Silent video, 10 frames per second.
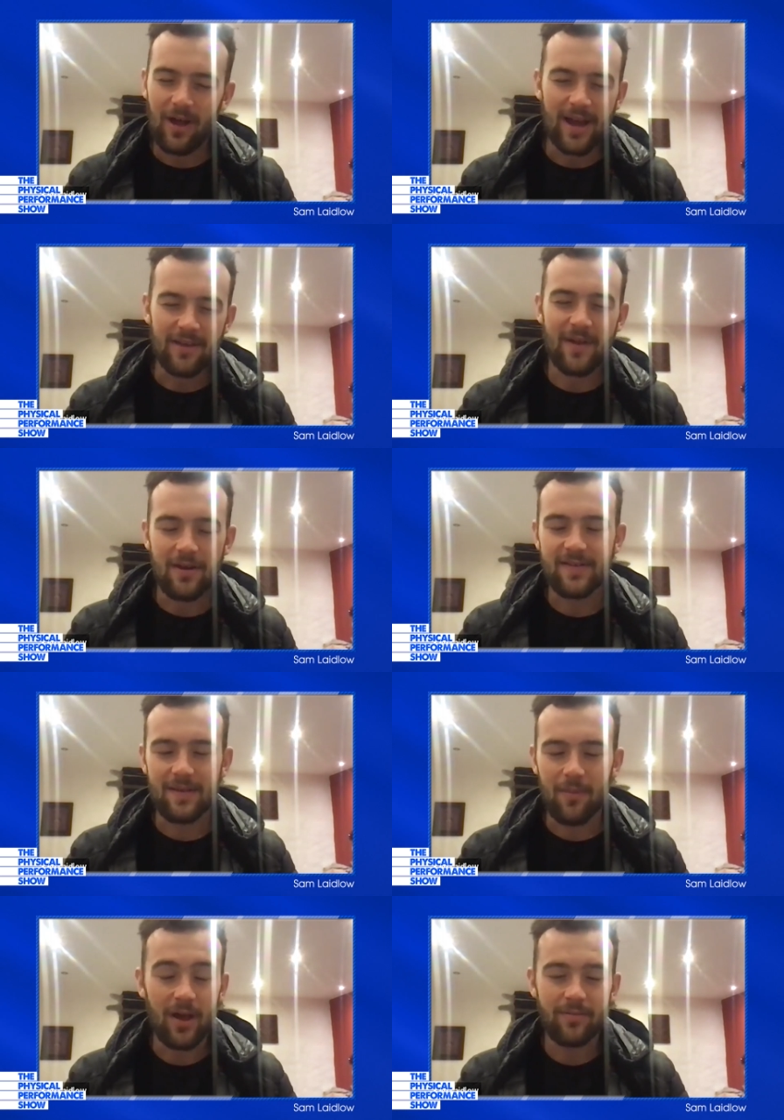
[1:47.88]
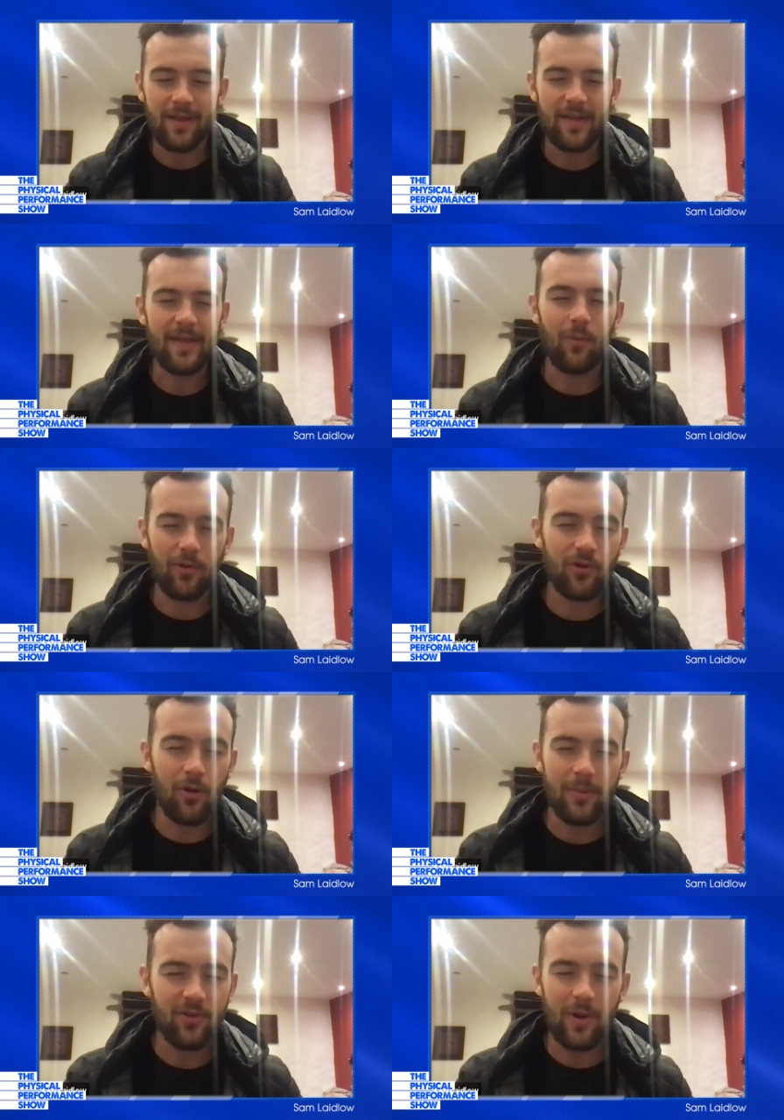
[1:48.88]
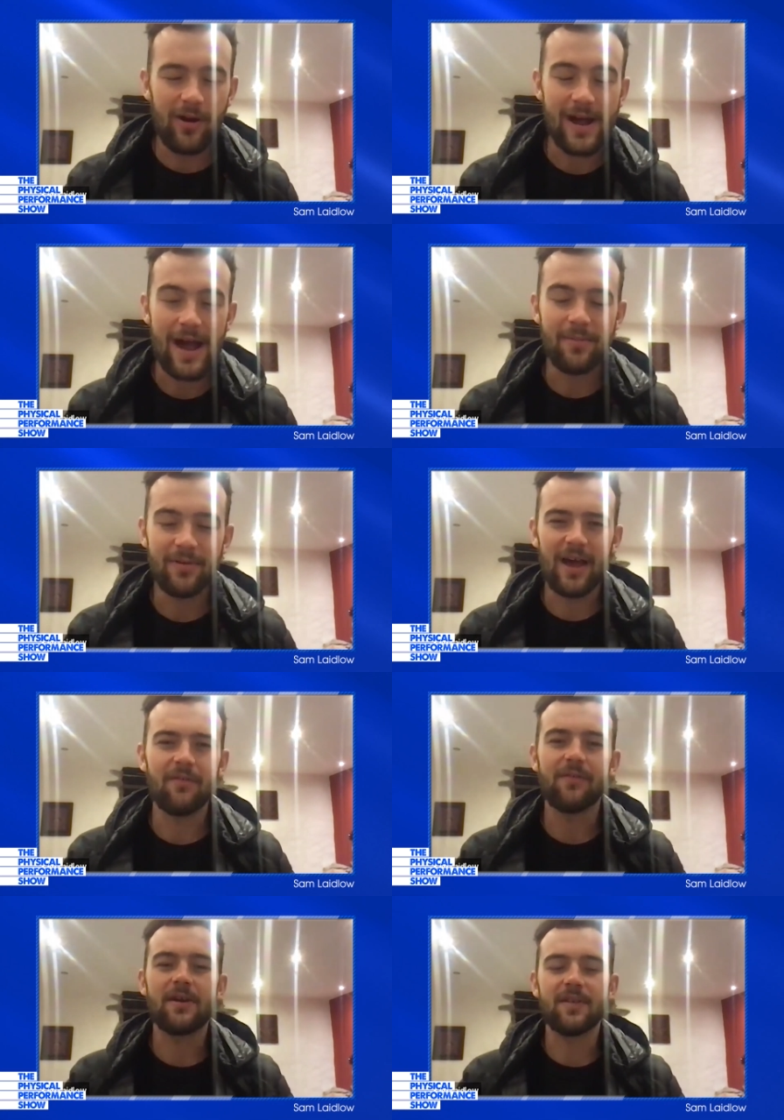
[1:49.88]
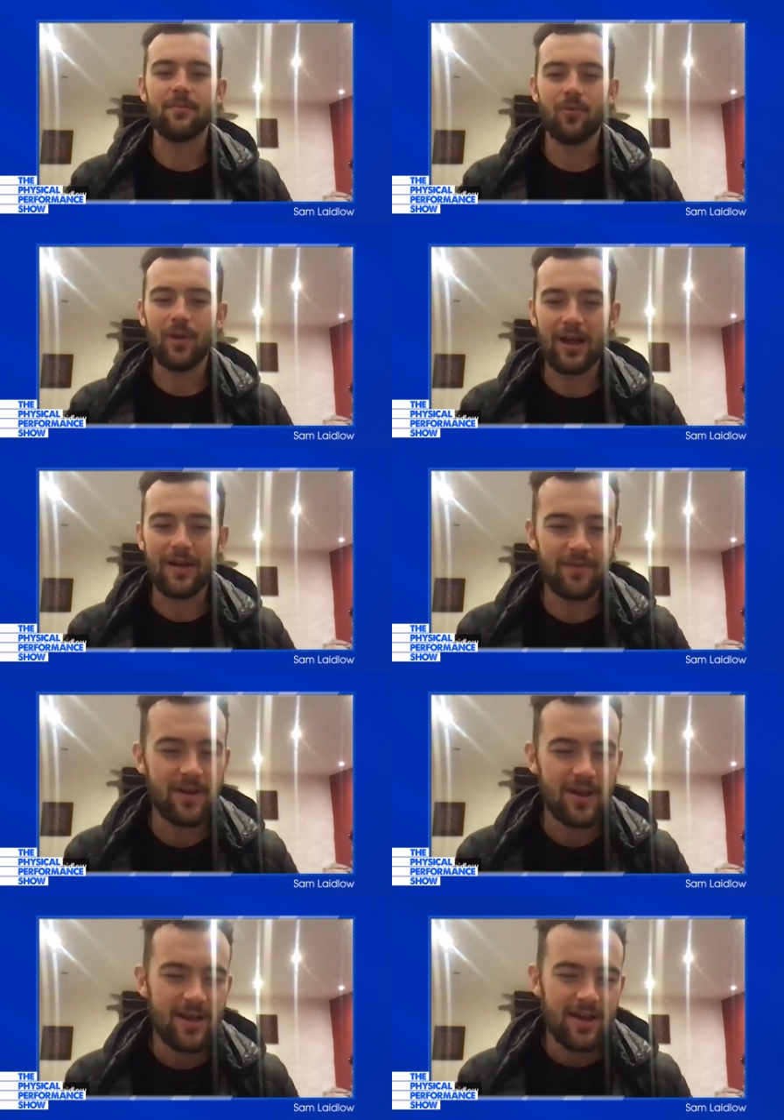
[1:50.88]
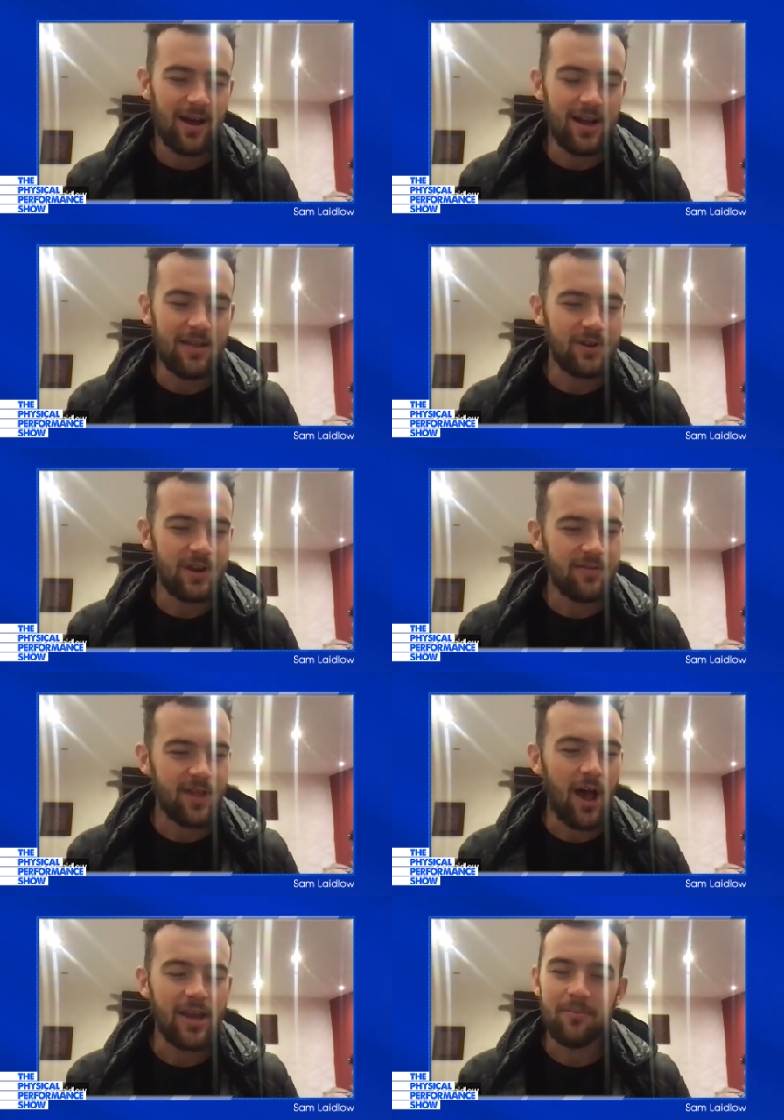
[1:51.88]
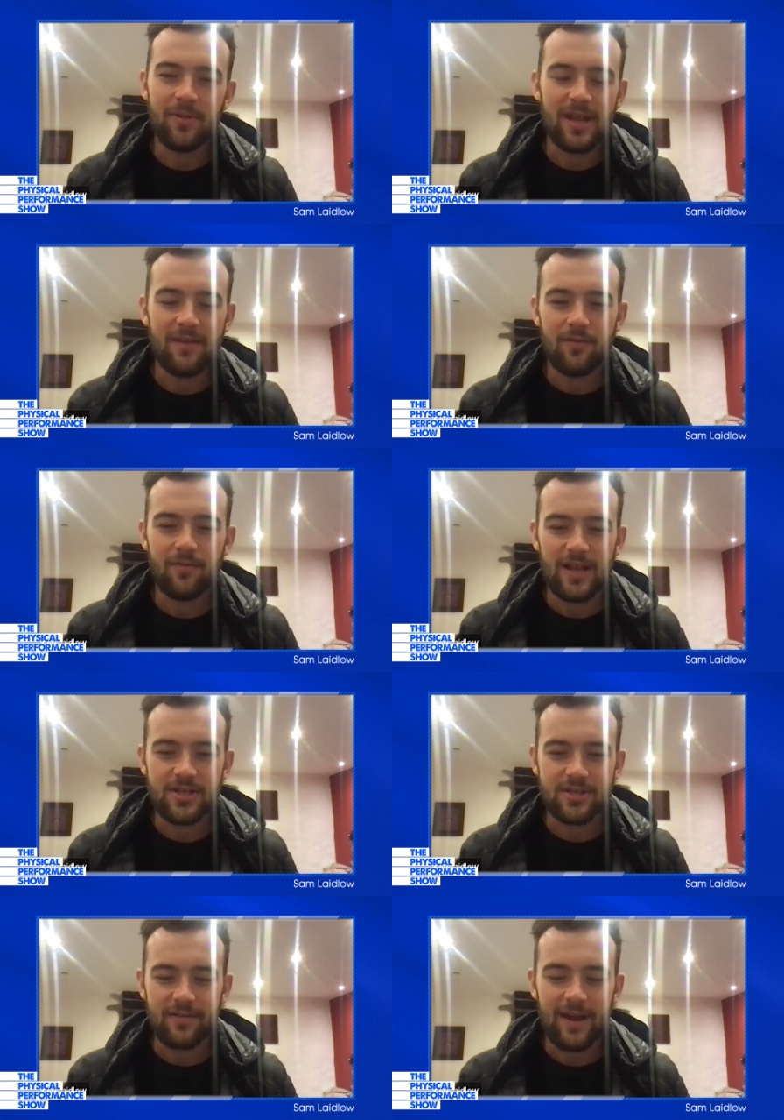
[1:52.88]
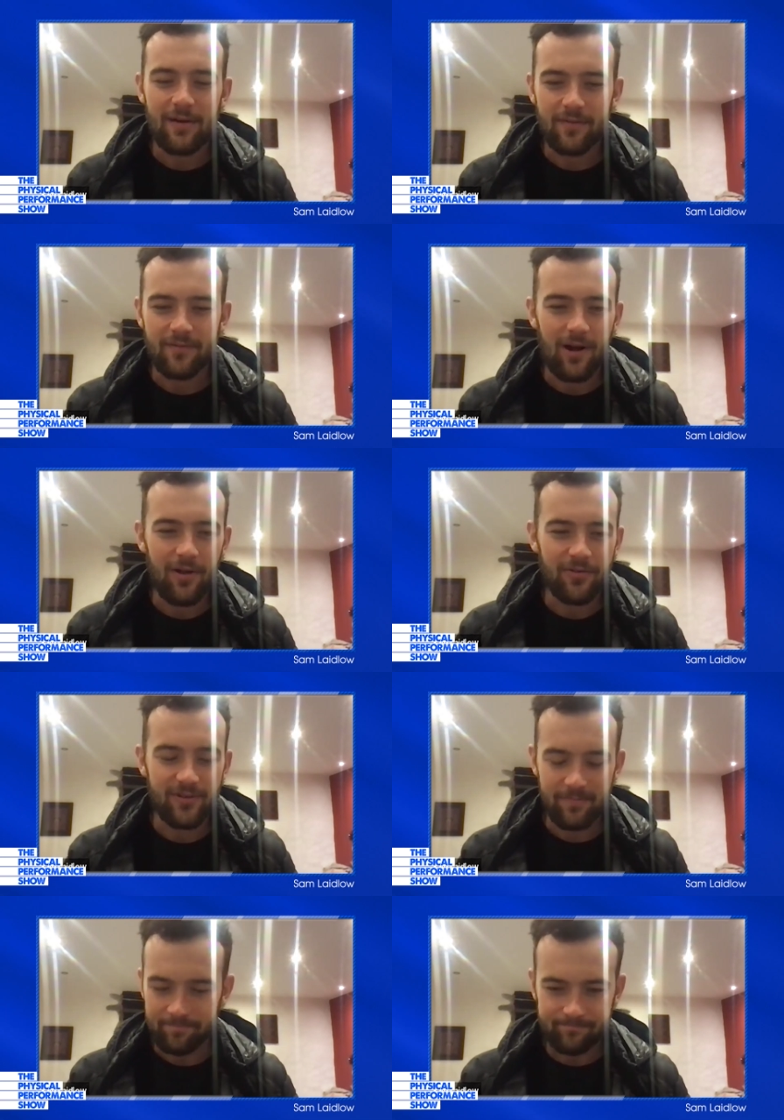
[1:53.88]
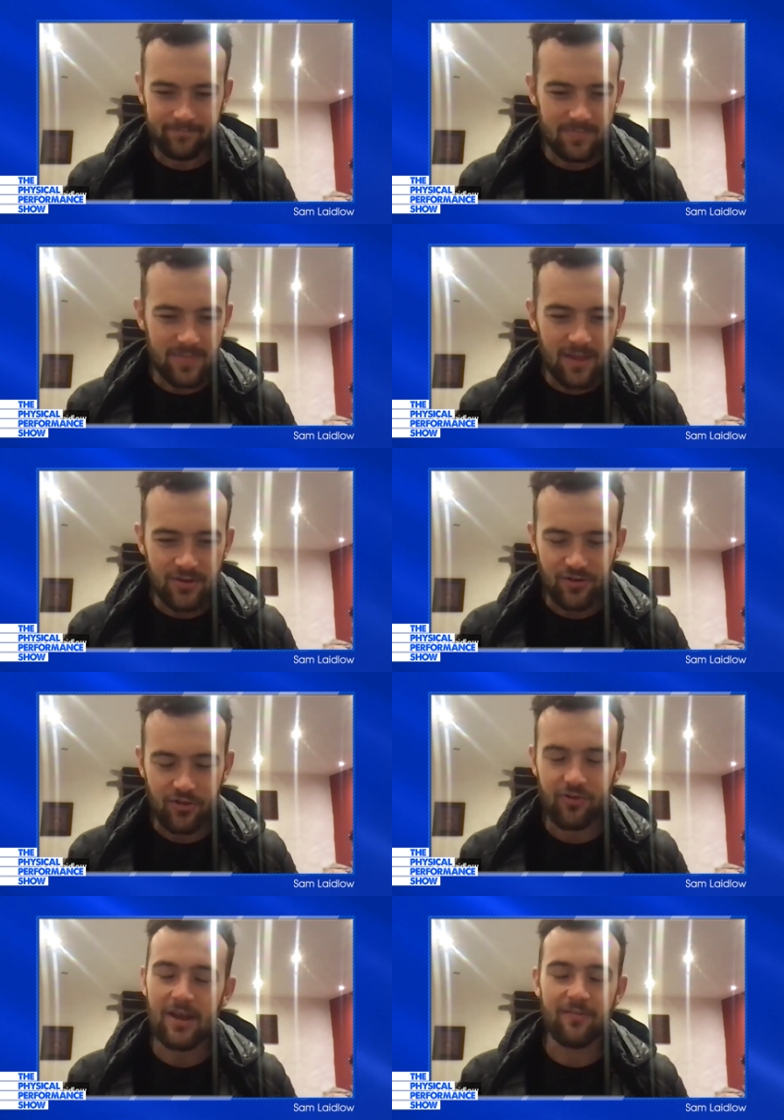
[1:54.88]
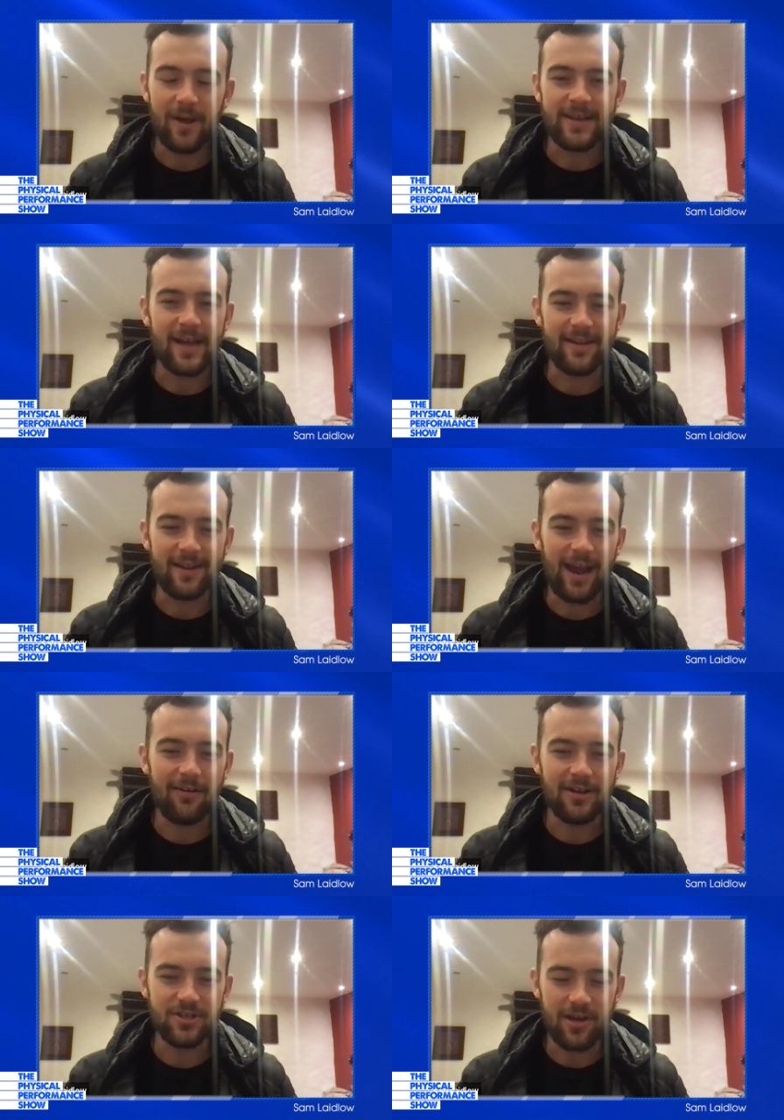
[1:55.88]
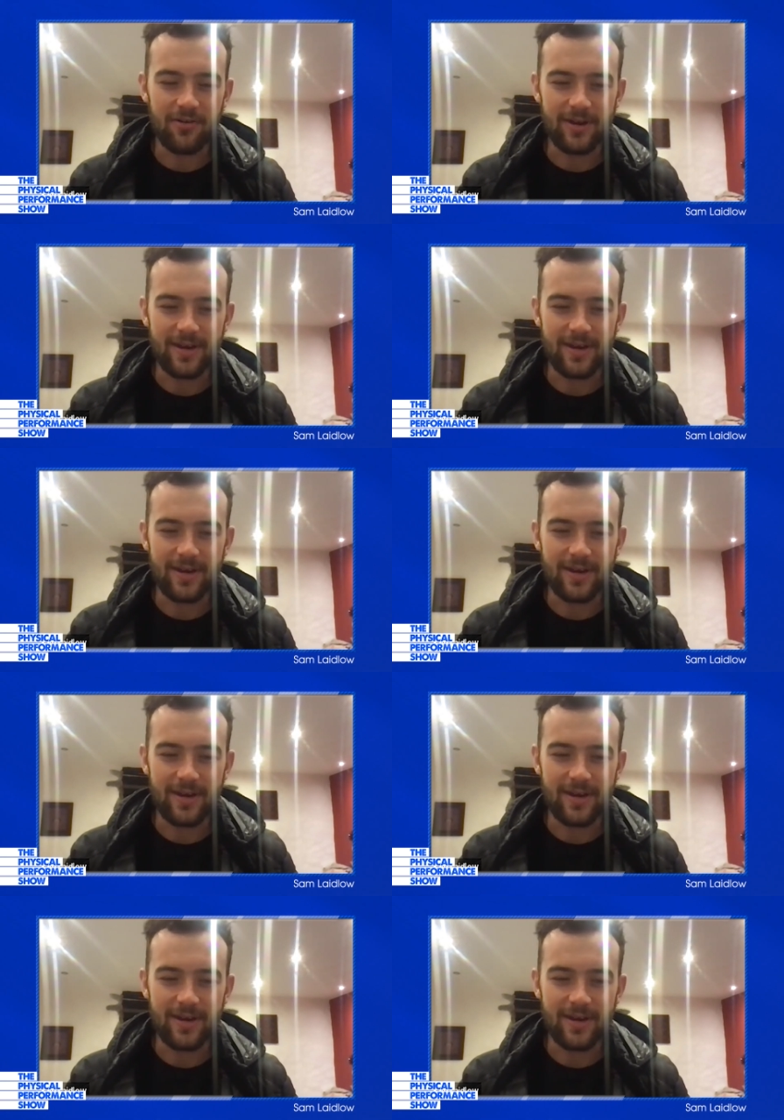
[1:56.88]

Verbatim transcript: I had a very simple, I think what's got me to where I am is I have a very simple life. I live in this tiny medieval village in the south of France and just train with my dad in the garage, and